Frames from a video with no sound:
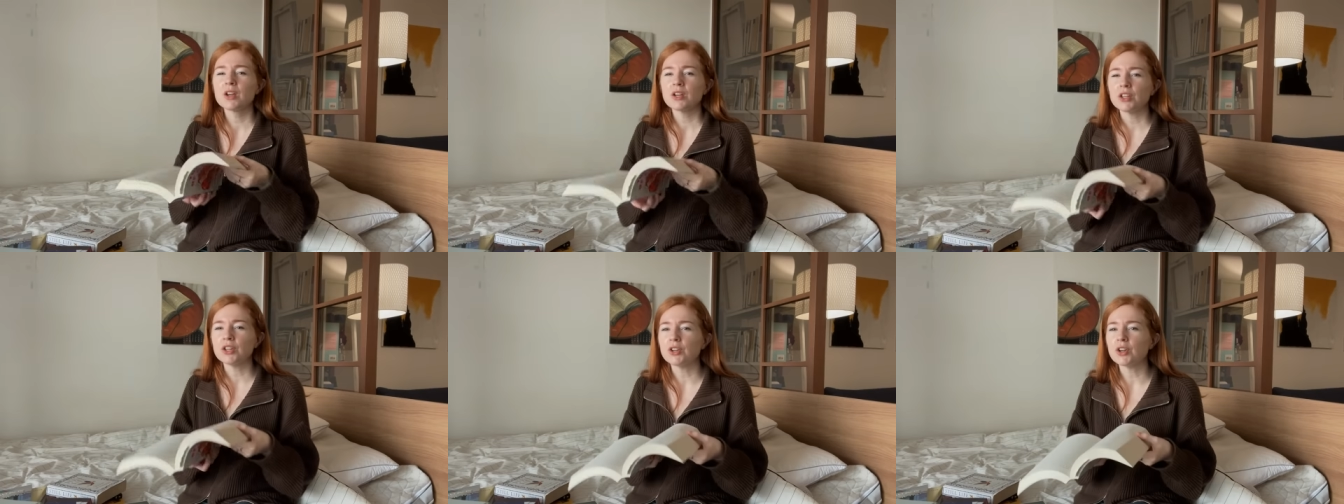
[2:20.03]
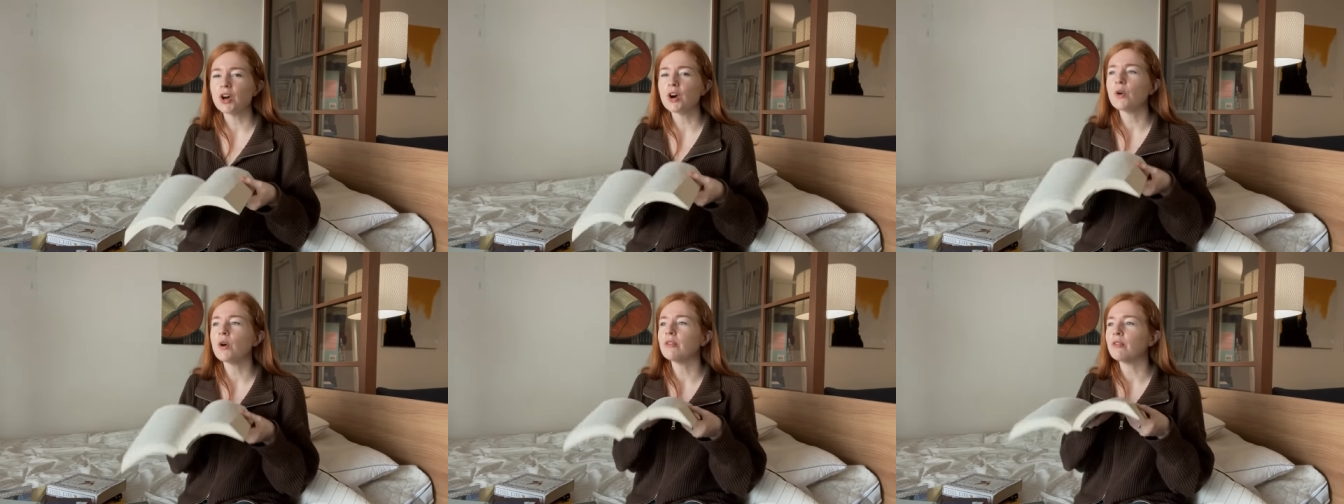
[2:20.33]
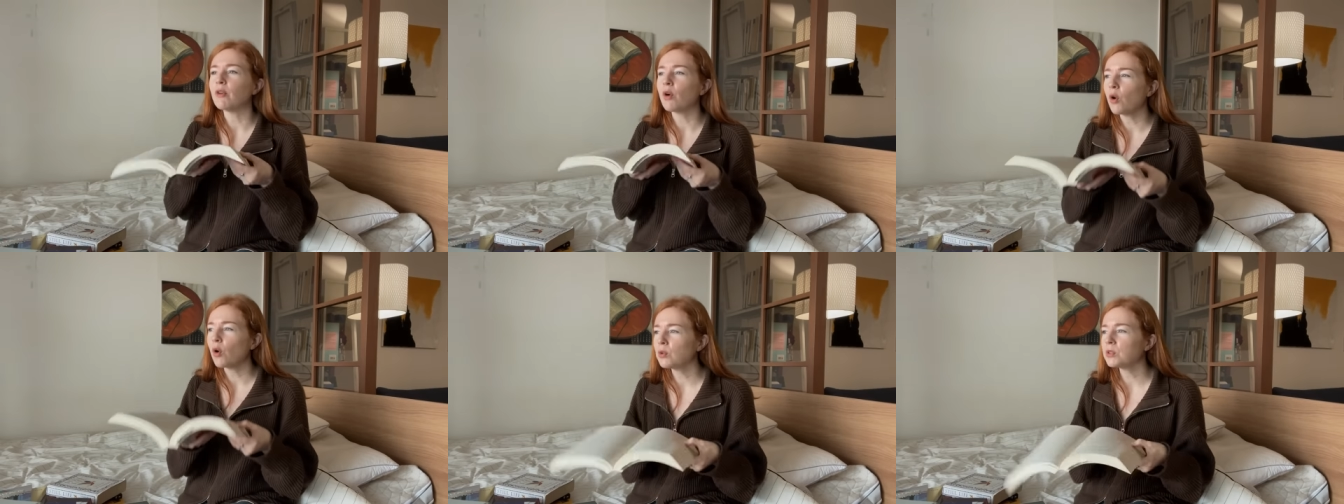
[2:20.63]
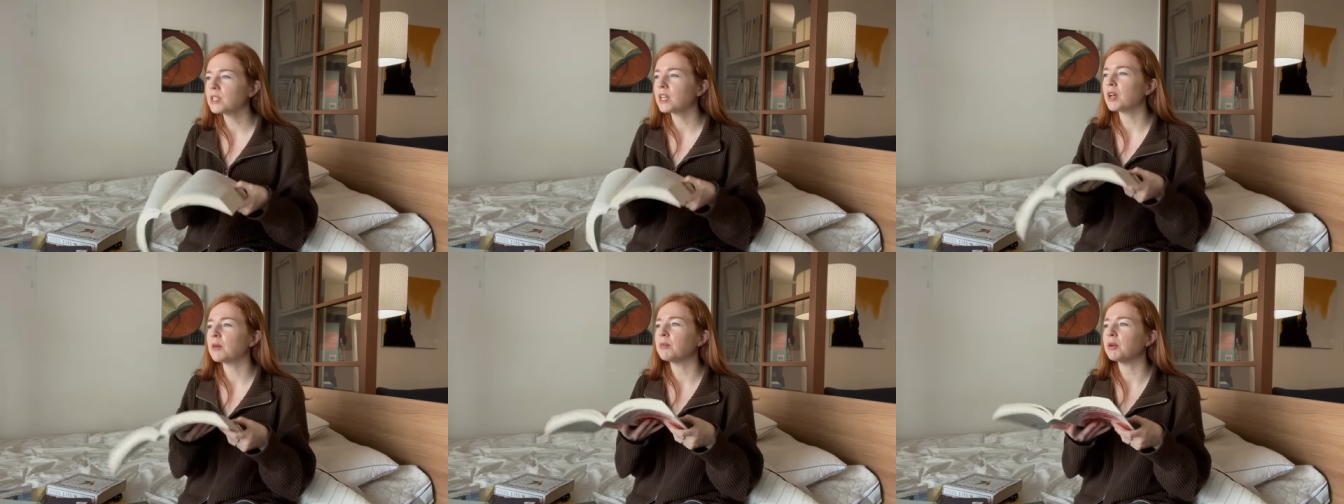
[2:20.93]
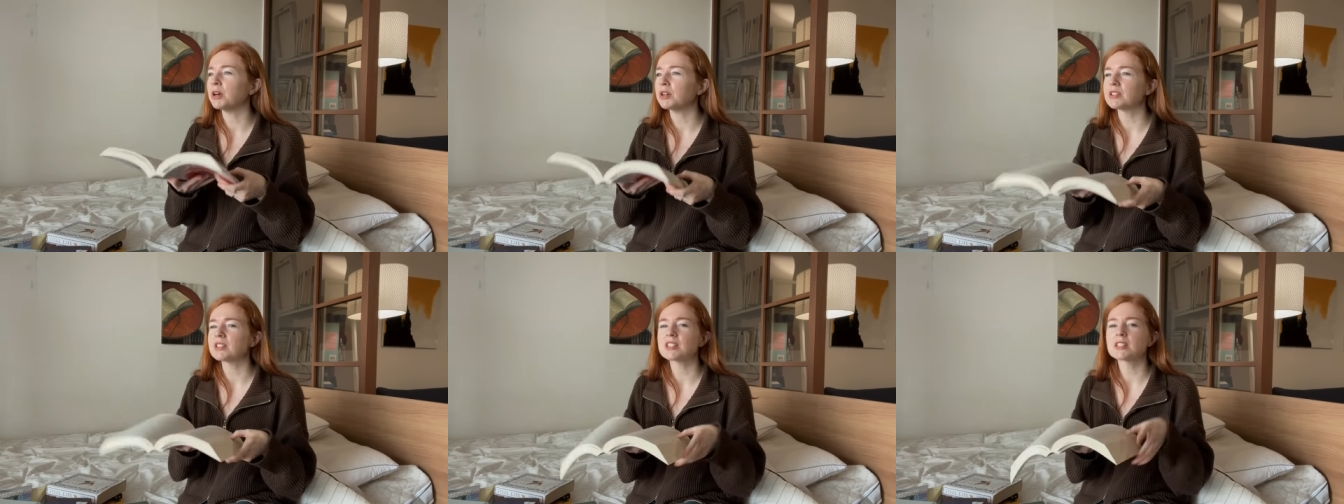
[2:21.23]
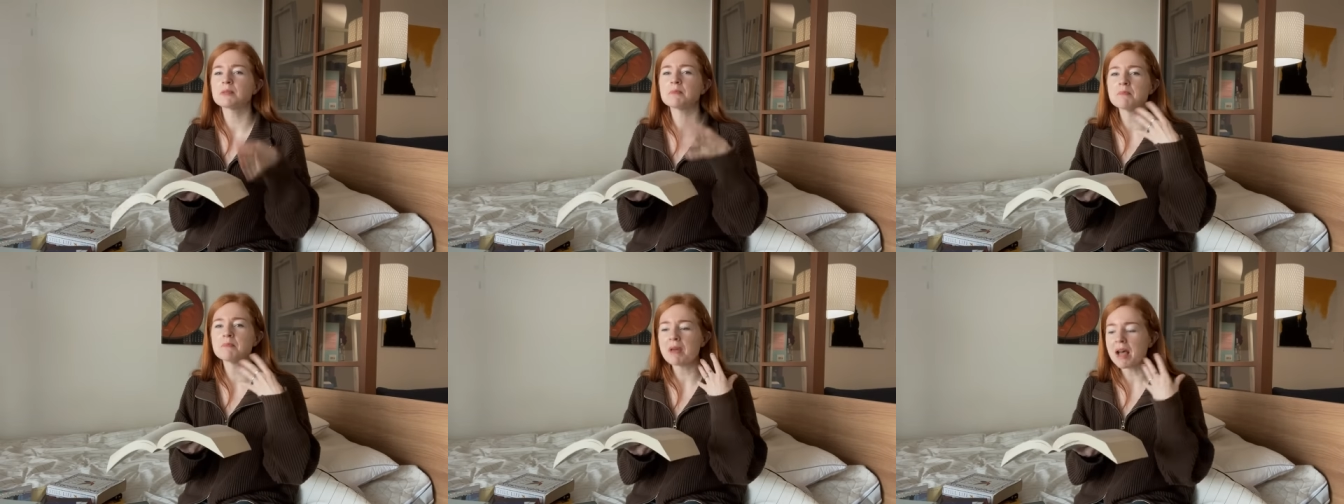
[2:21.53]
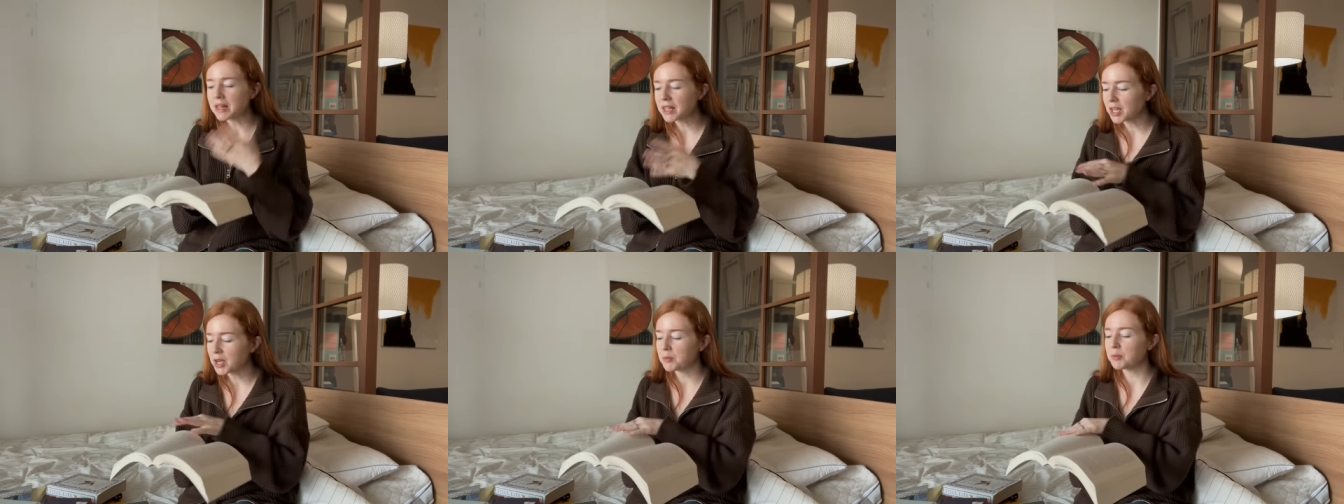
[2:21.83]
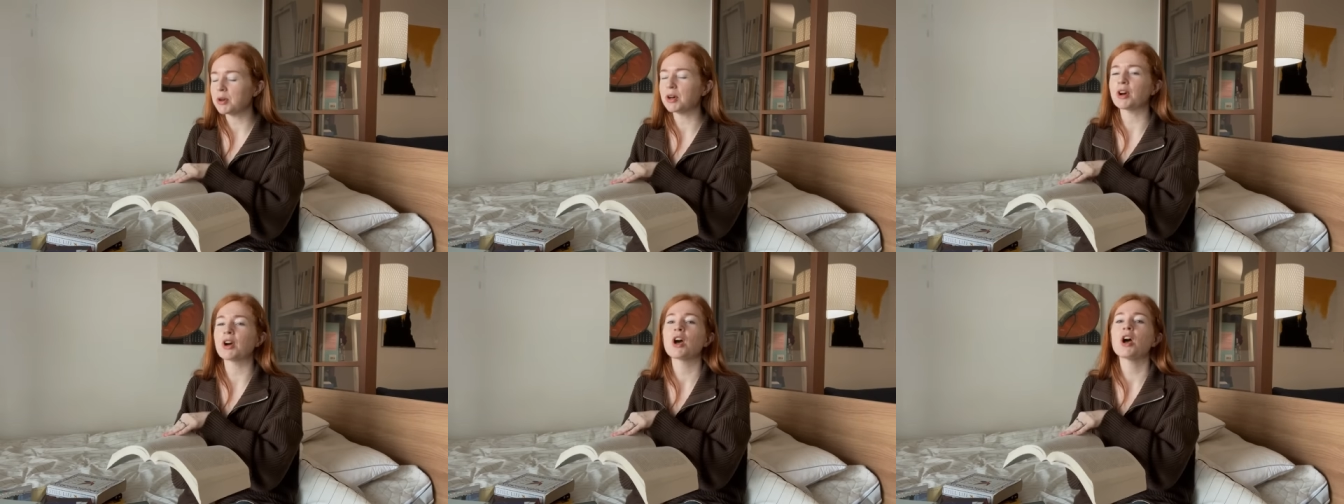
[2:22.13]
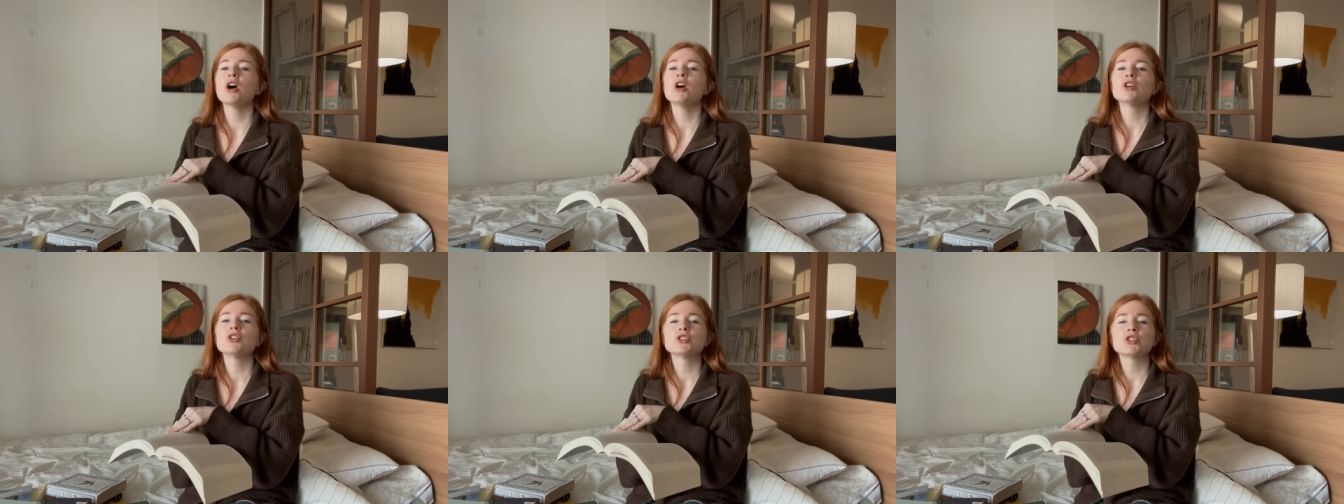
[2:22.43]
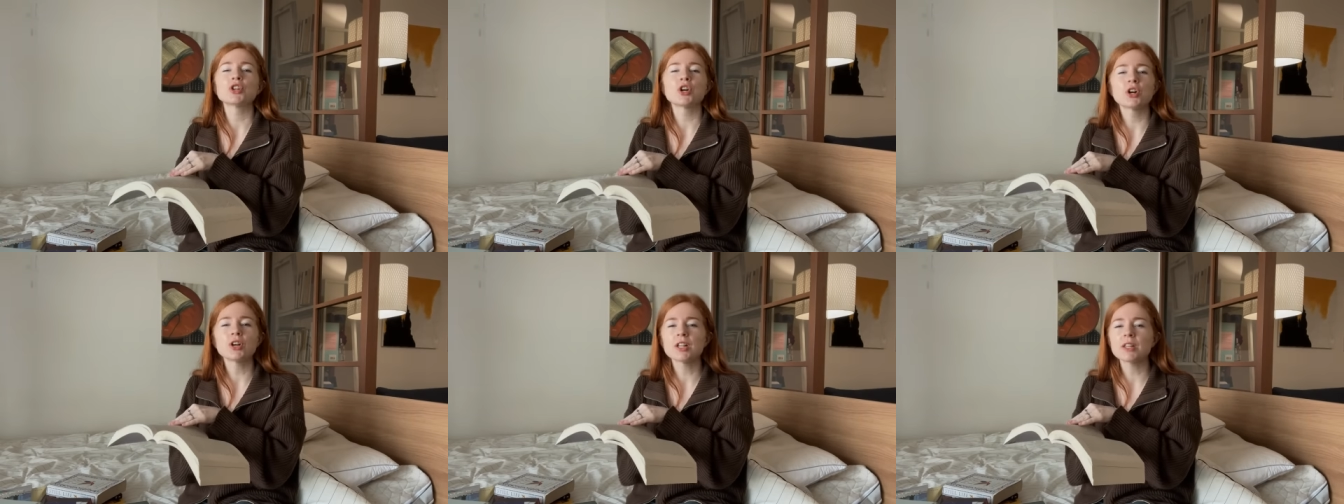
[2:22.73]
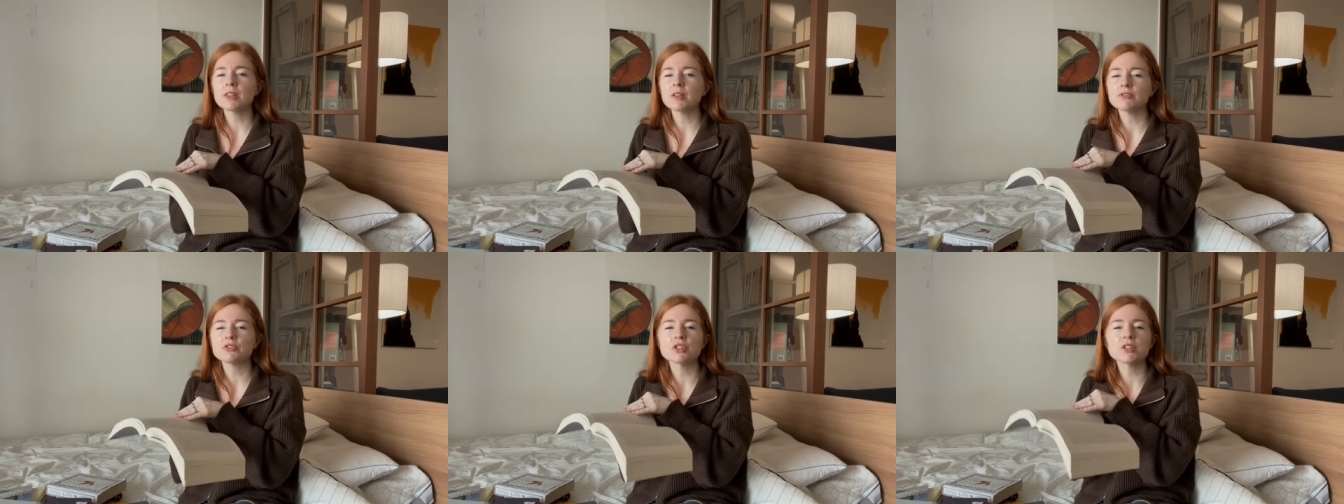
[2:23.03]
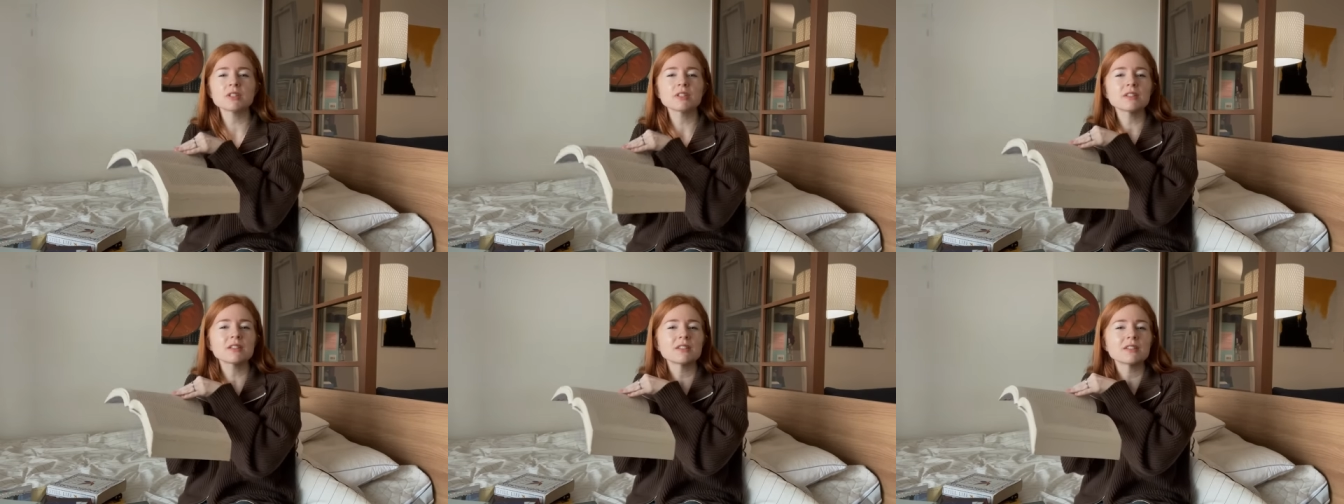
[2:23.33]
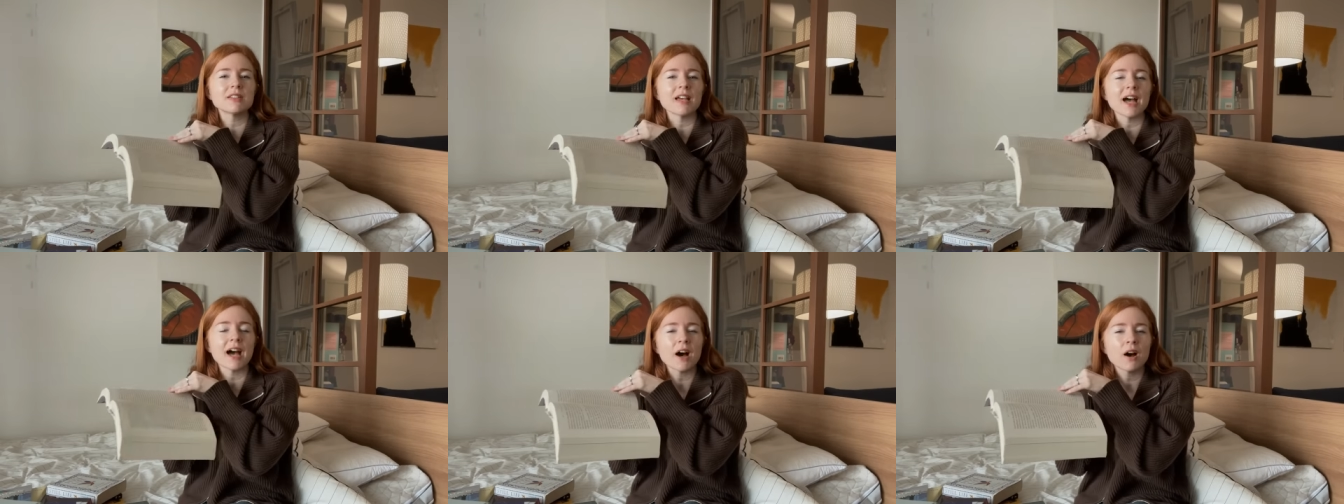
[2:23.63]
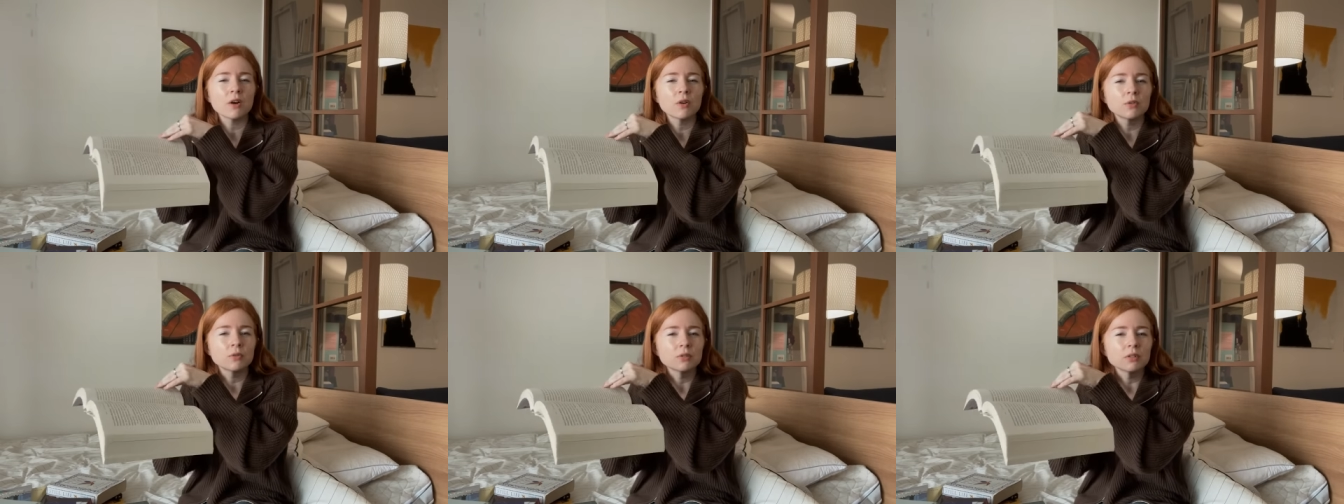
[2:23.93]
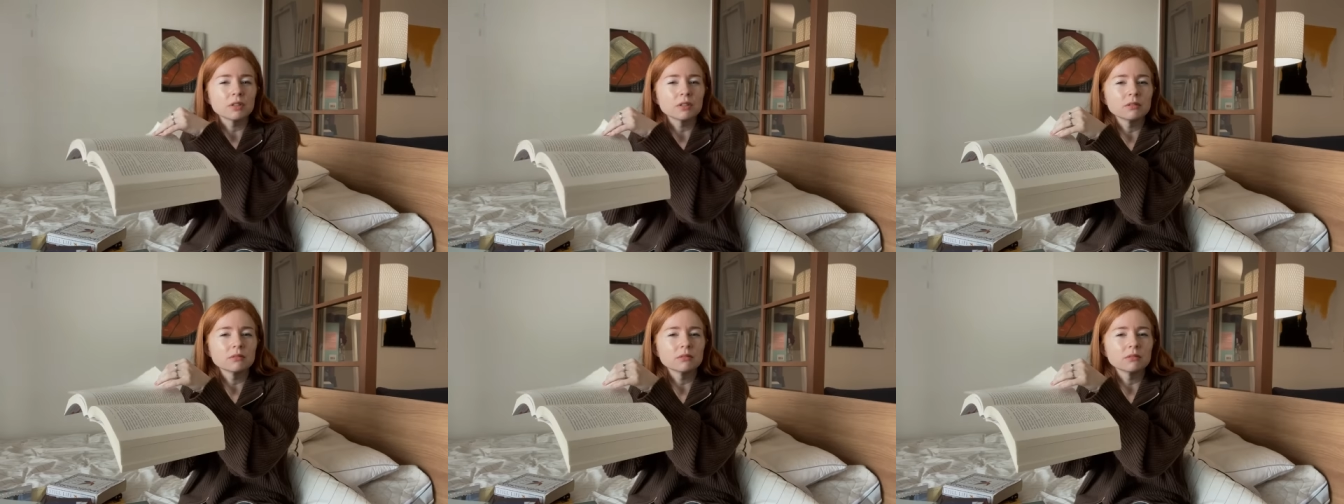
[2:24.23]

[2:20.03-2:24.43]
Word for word: you know, of holding a book, smelling a book, turning, just the sound